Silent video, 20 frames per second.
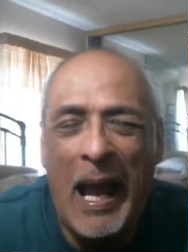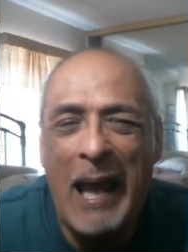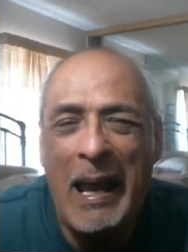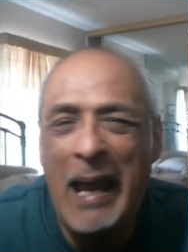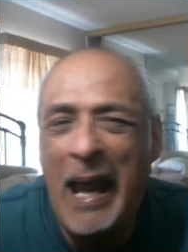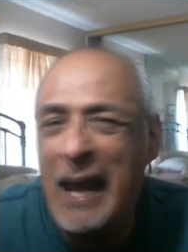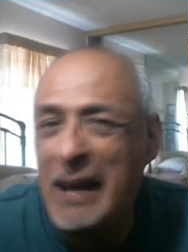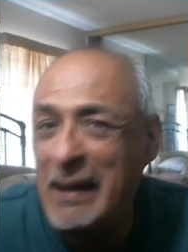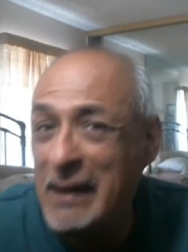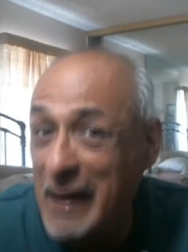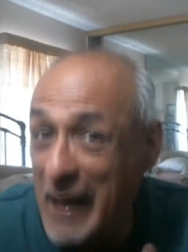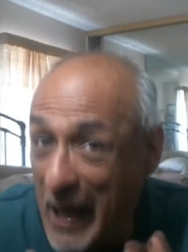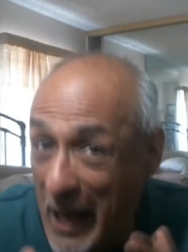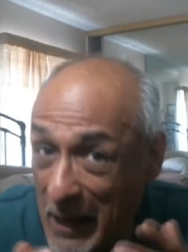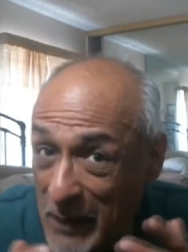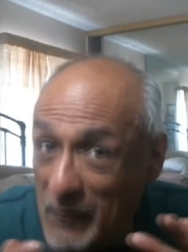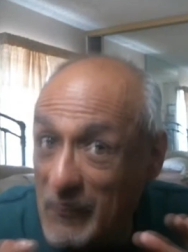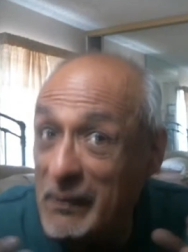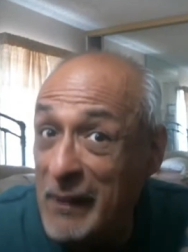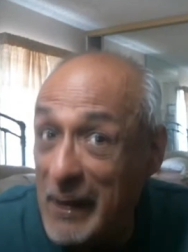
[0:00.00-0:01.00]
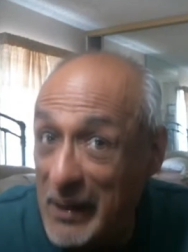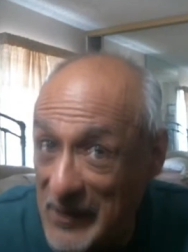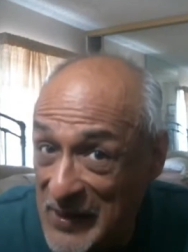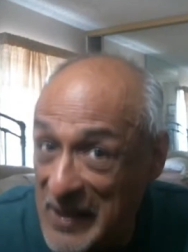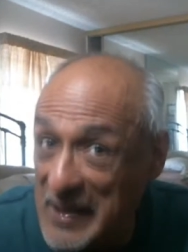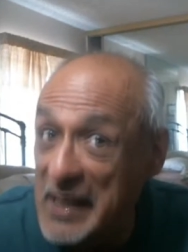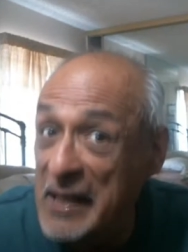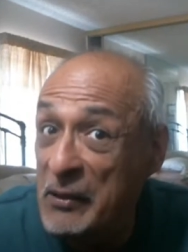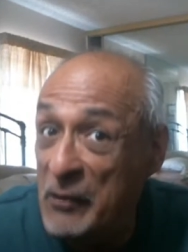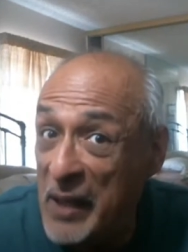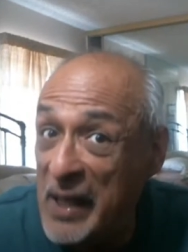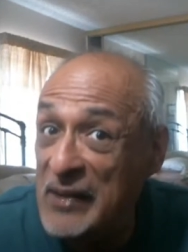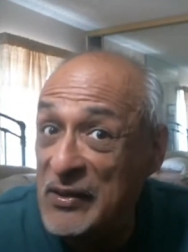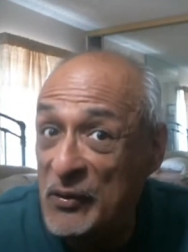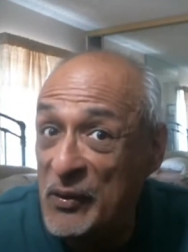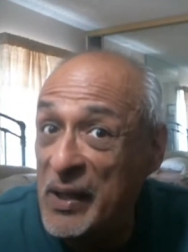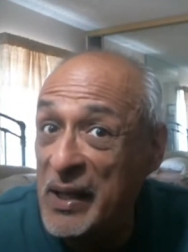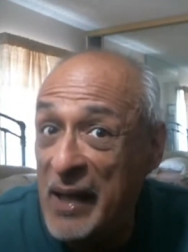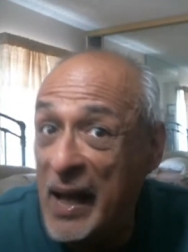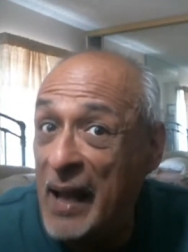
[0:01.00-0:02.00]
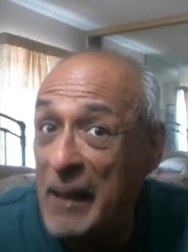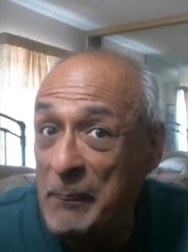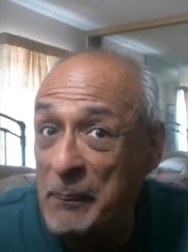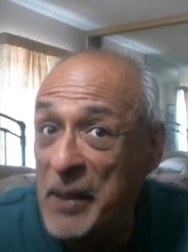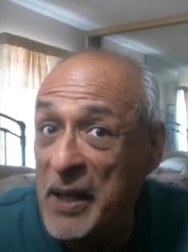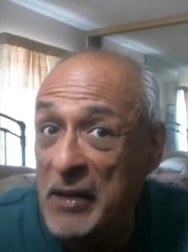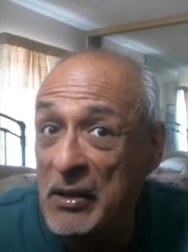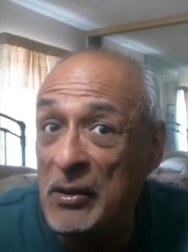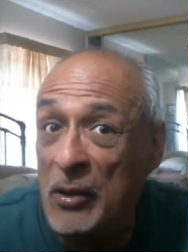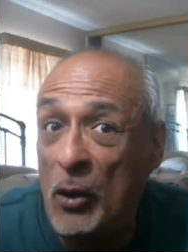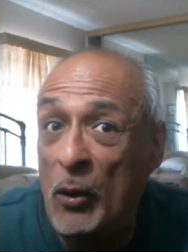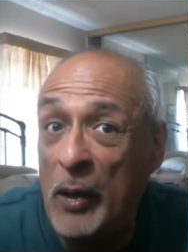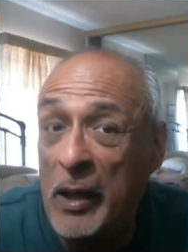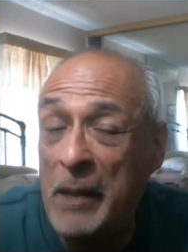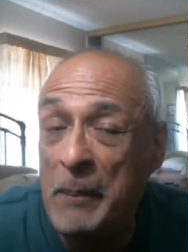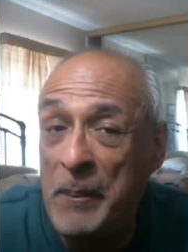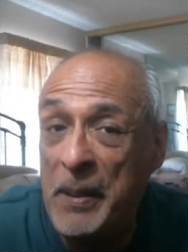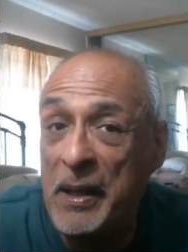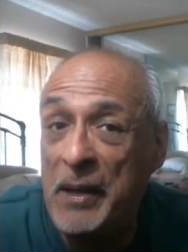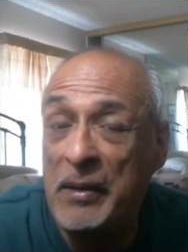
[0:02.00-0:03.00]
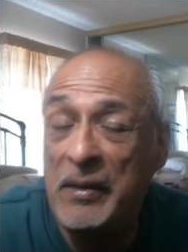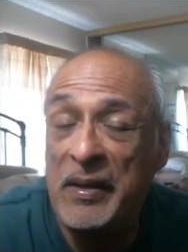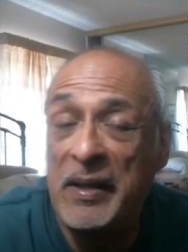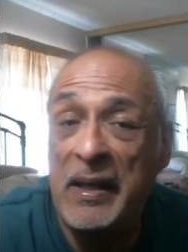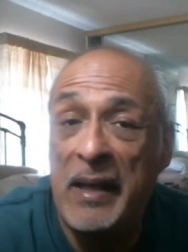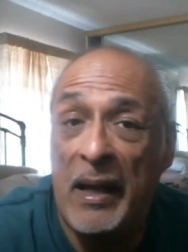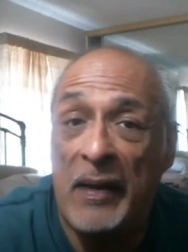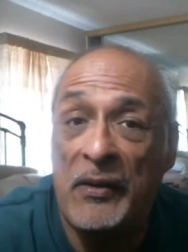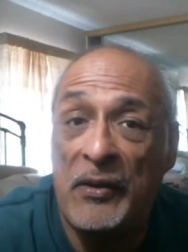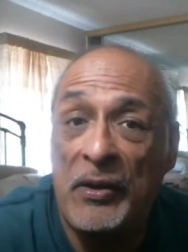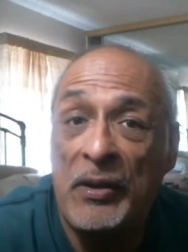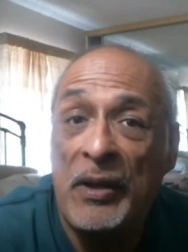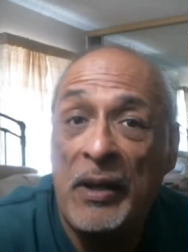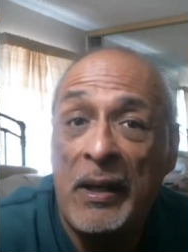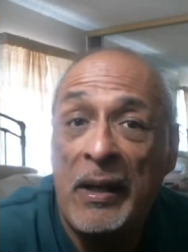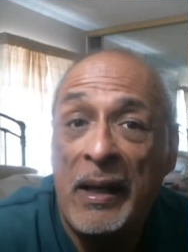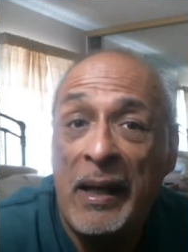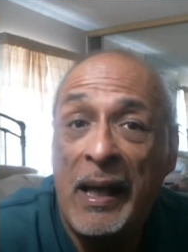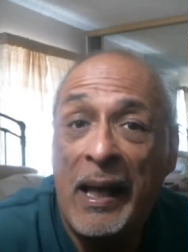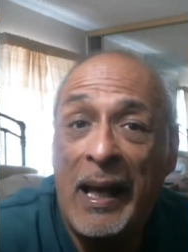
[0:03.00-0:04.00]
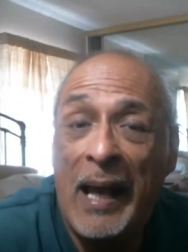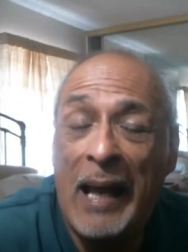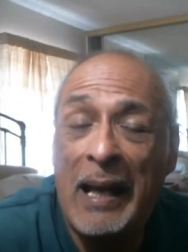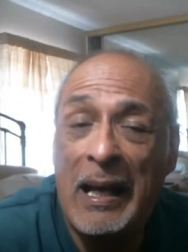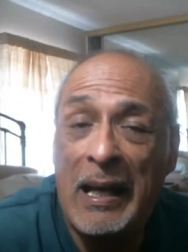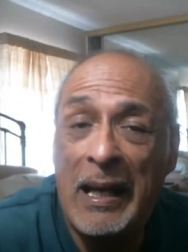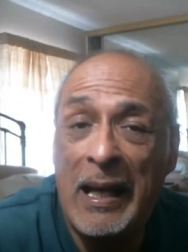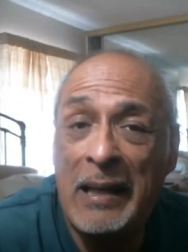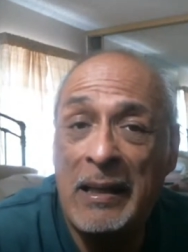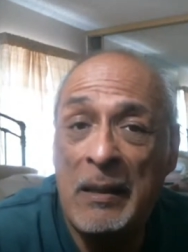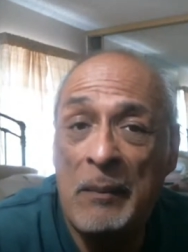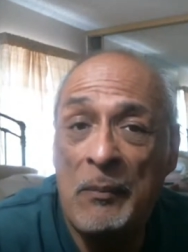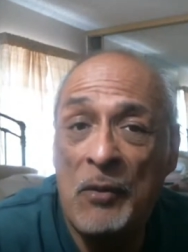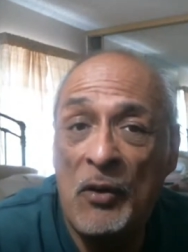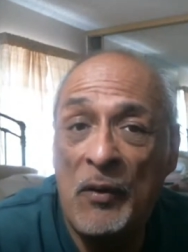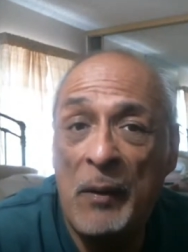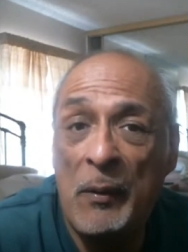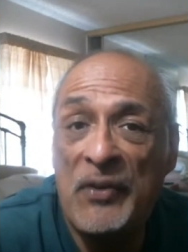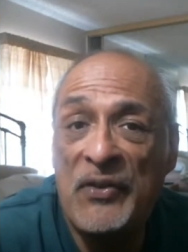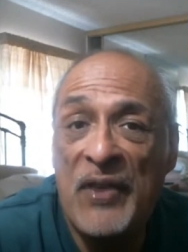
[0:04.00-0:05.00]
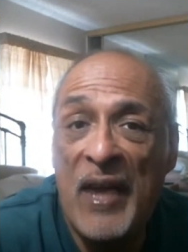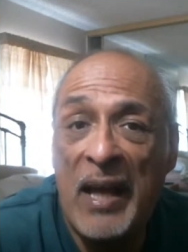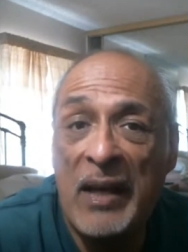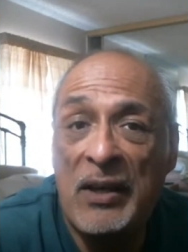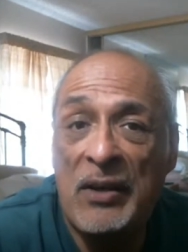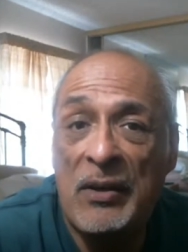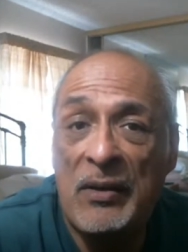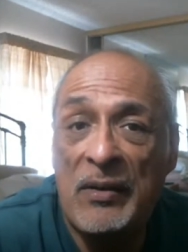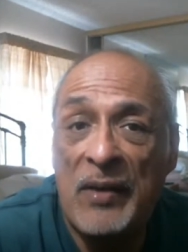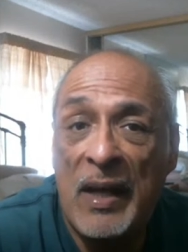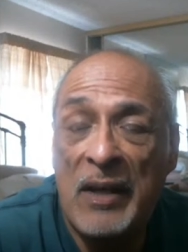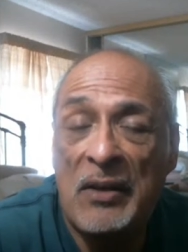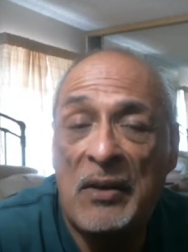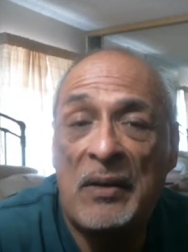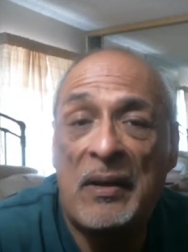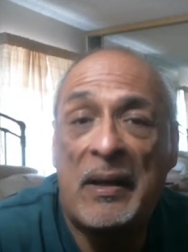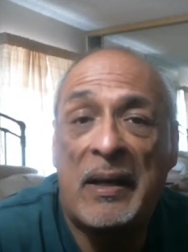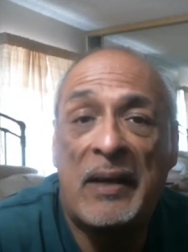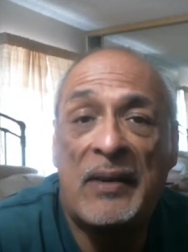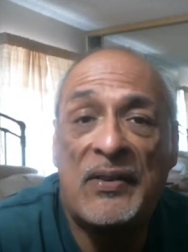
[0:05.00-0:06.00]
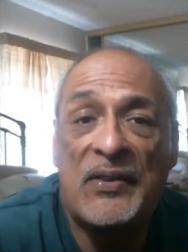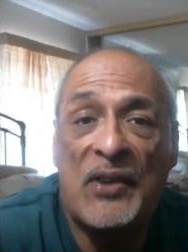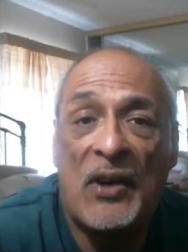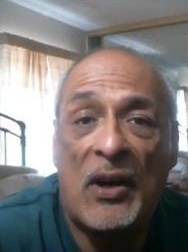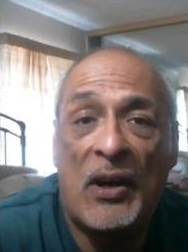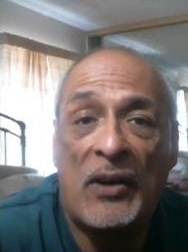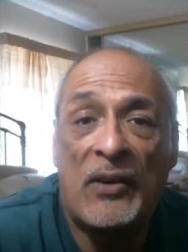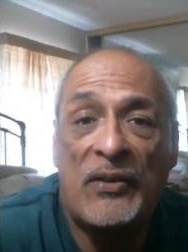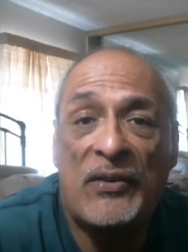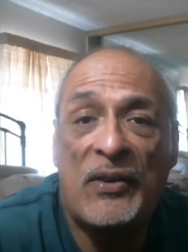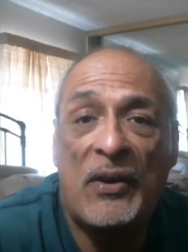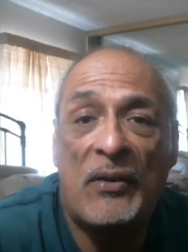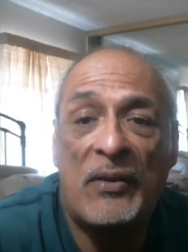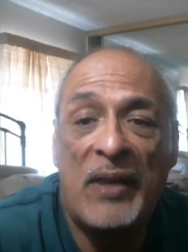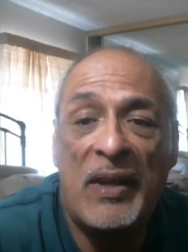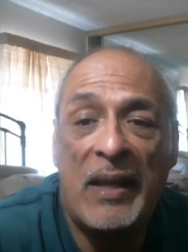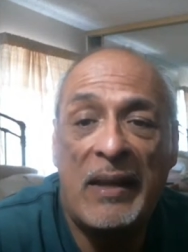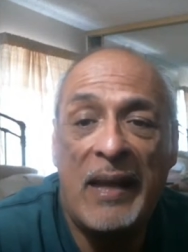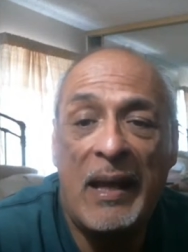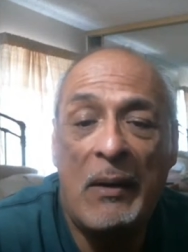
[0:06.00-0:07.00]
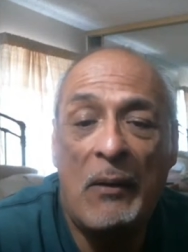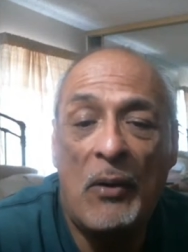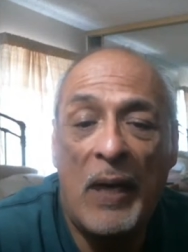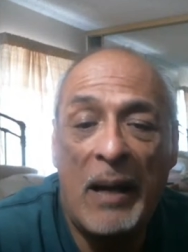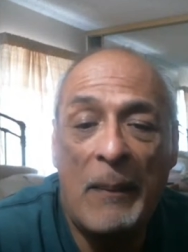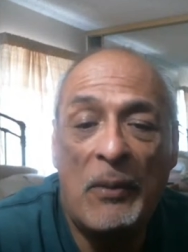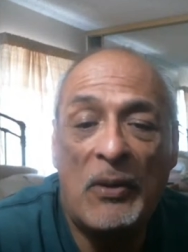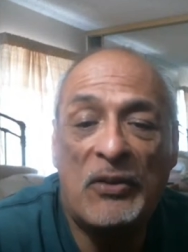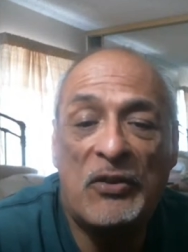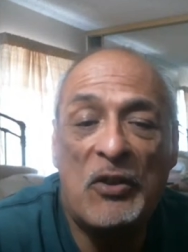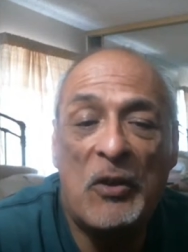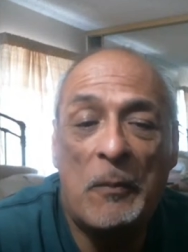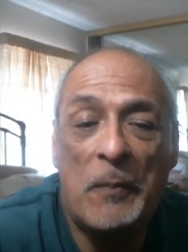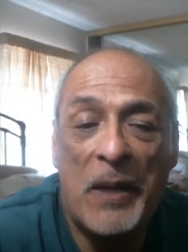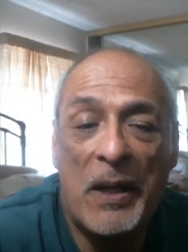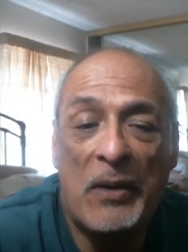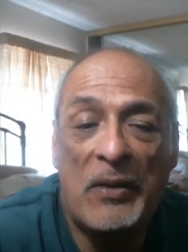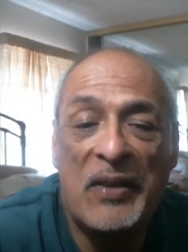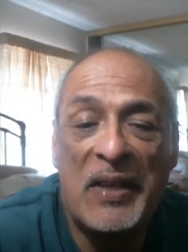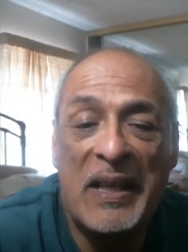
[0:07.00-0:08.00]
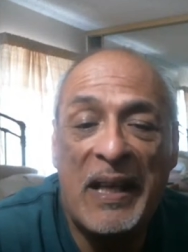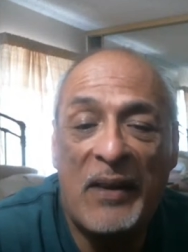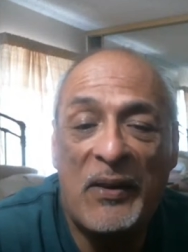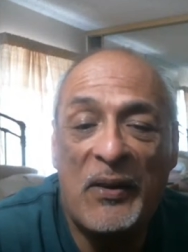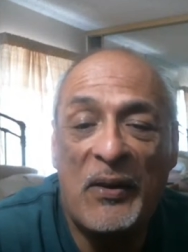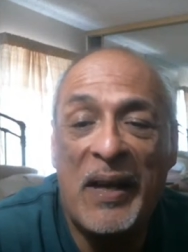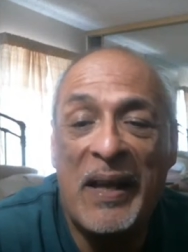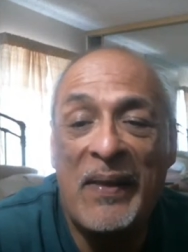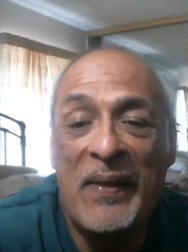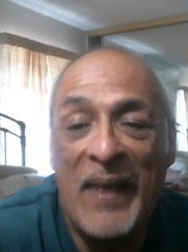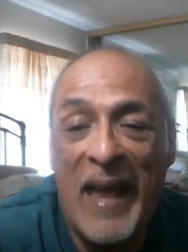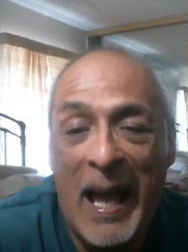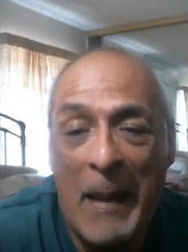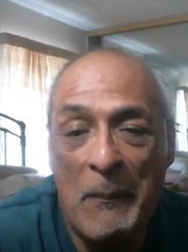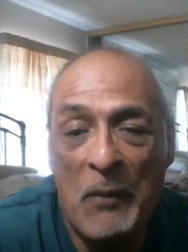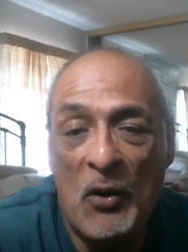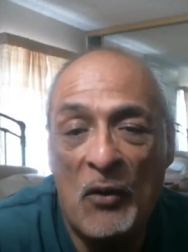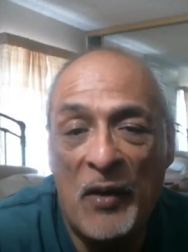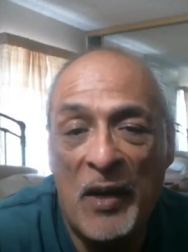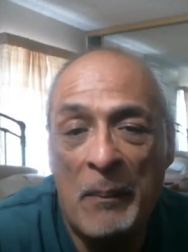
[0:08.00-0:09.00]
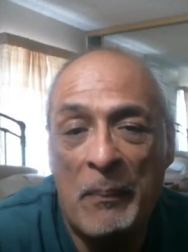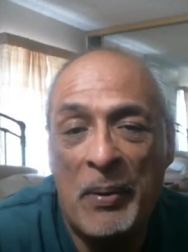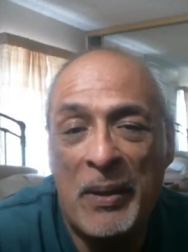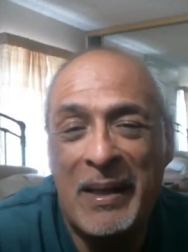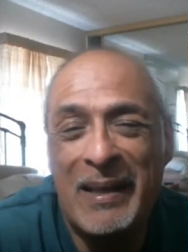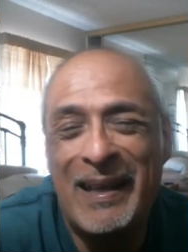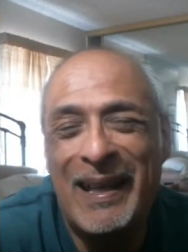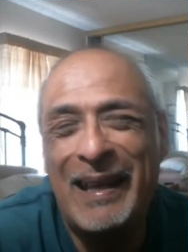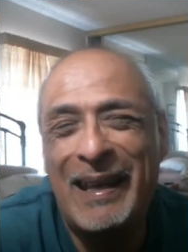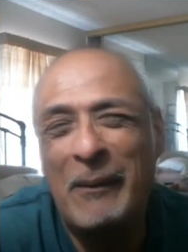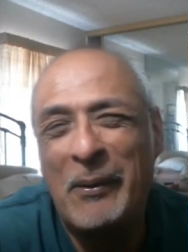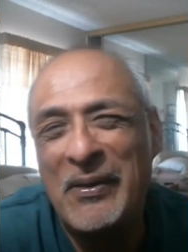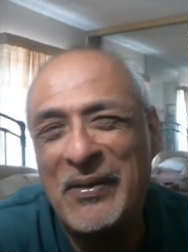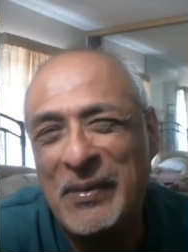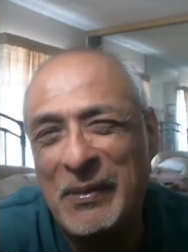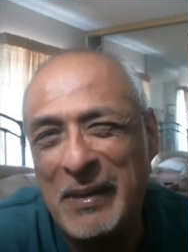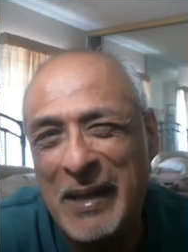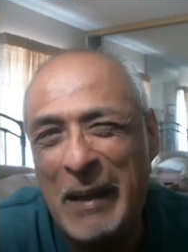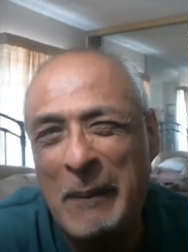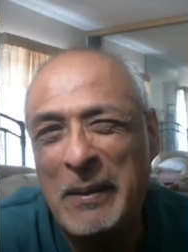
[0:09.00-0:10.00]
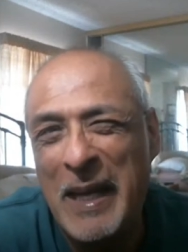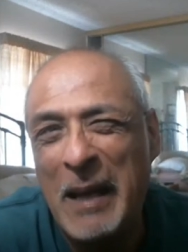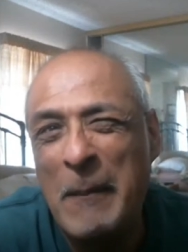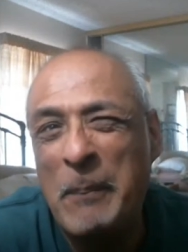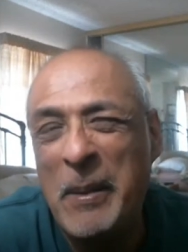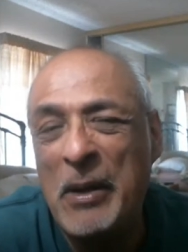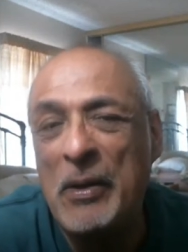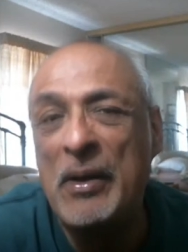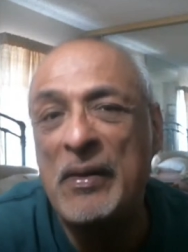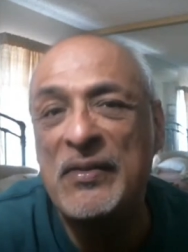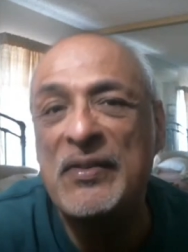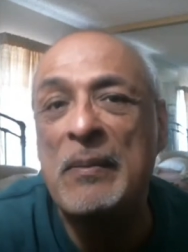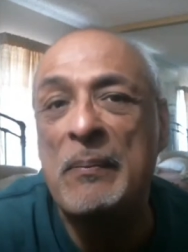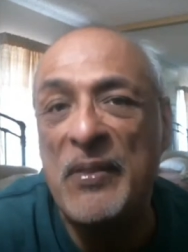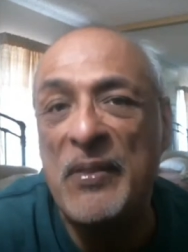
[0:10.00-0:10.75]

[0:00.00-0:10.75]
and and, and Sidney Greenstreet and Peter Lorre appeared together and, and, the movie was thank thank your lucky stars so they, they, were able to appear together in that movie but it was they, they appeared as